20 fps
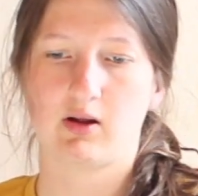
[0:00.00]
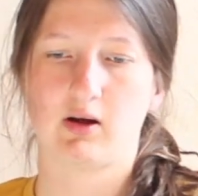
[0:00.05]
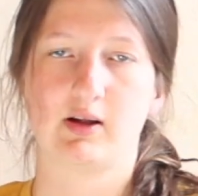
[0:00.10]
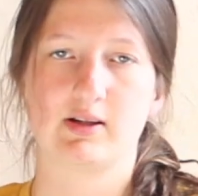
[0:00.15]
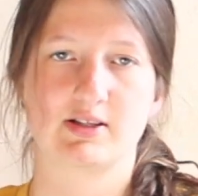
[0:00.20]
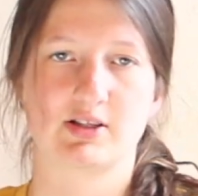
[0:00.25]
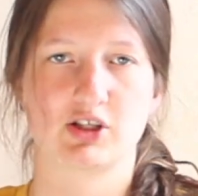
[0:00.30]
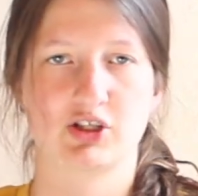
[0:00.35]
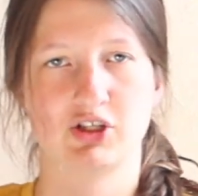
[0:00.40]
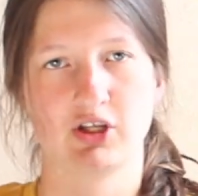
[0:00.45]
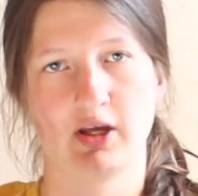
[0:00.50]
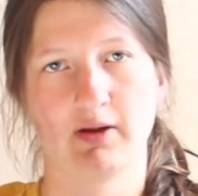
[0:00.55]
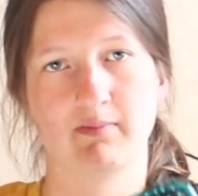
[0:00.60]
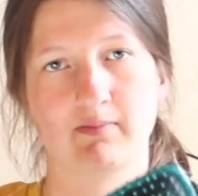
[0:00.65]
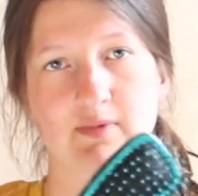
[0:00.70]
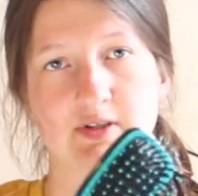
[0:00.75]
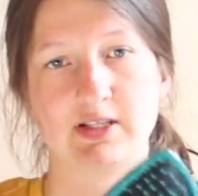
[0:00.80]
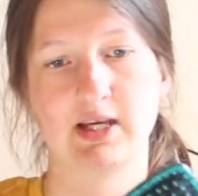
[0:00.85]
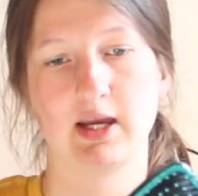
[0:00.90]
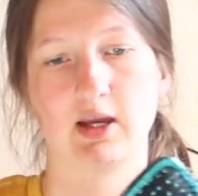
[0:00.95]
It's just a
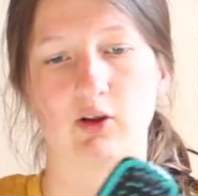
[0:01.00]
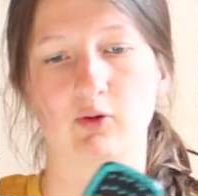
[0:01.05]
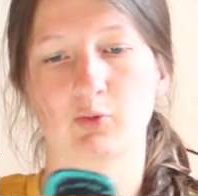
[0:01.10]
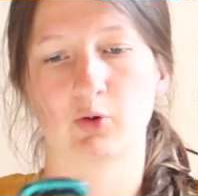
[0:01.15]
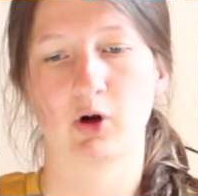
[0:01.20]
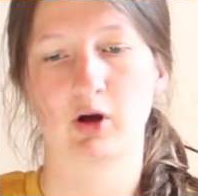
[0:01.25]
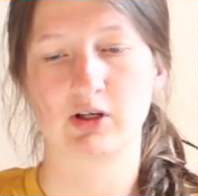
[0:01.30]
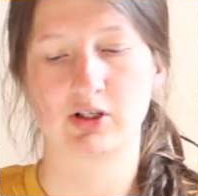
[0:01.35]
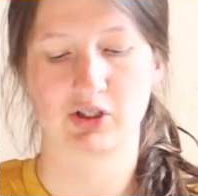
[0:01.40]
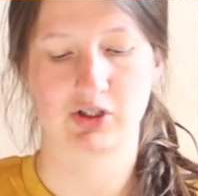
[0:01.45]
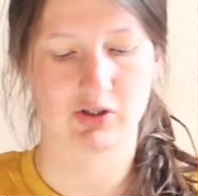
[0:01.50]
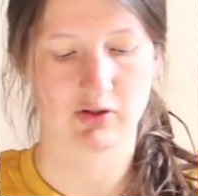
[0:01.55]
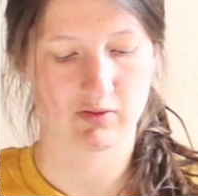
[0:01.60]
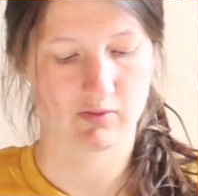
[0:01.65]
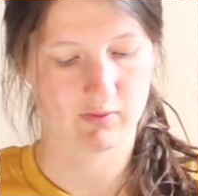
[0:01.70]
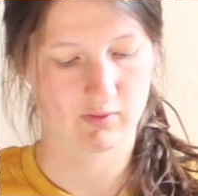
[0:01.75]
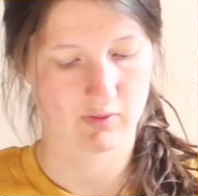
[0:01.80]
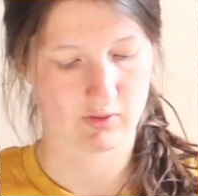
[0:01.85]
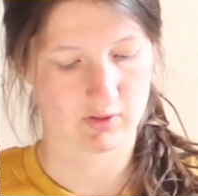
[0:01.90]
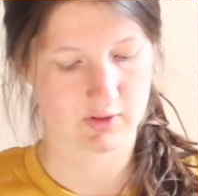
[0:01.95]
tail brush
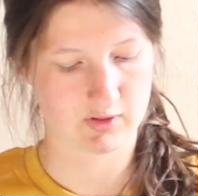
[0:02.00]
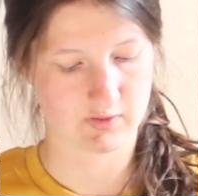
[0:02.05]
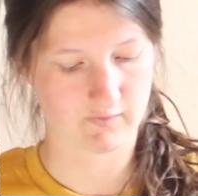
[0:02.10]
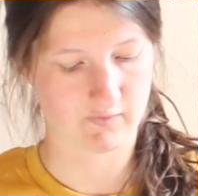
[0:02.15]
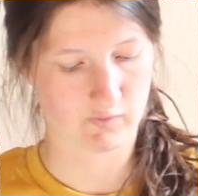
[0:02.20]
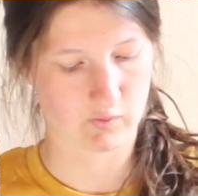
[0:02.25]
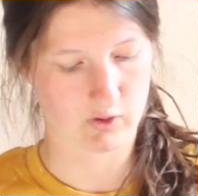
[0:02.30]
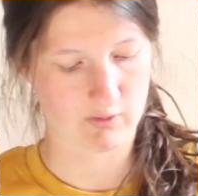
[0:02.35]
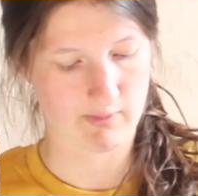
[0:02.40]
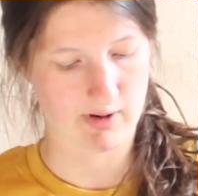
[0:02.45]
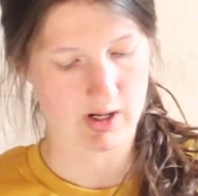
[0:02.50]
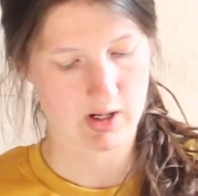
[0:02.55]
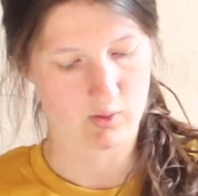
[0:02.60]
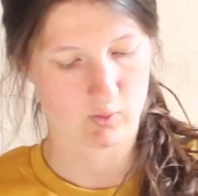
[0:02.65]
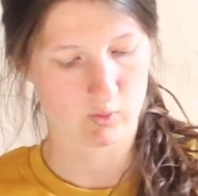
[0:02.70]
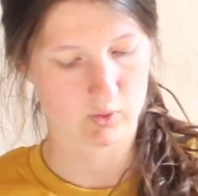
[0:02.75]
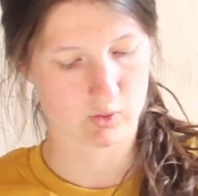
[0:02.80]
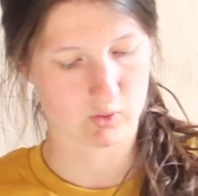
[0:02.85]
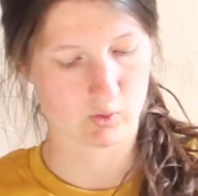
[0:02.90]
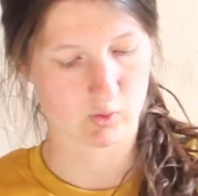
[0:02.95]
for my
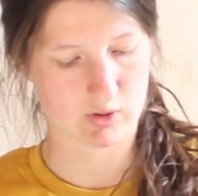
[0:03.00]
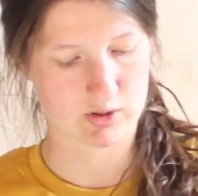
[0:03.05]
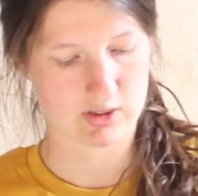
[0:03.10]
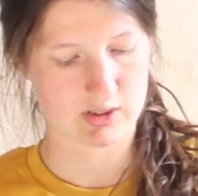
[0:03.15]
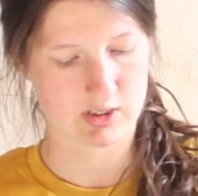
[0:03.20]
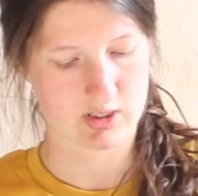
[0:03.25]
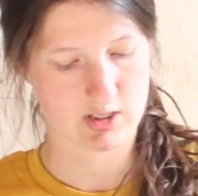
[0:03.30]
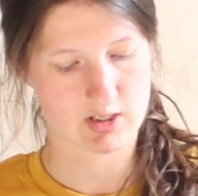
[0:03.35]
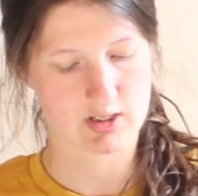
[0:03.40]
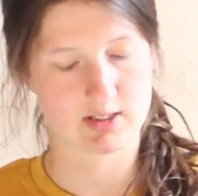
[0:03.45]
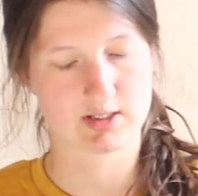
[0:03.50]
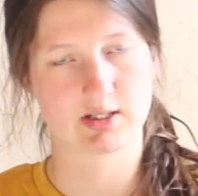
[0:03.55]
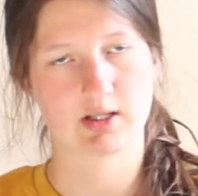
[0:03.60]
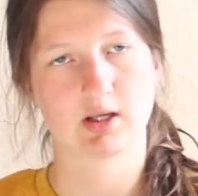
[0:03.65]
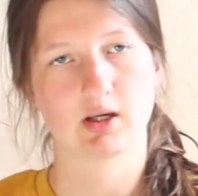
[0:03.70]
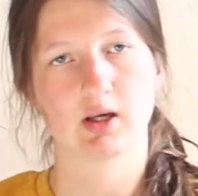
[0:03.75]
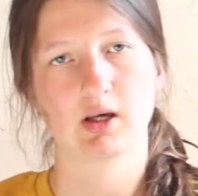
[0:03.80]
older horse that needs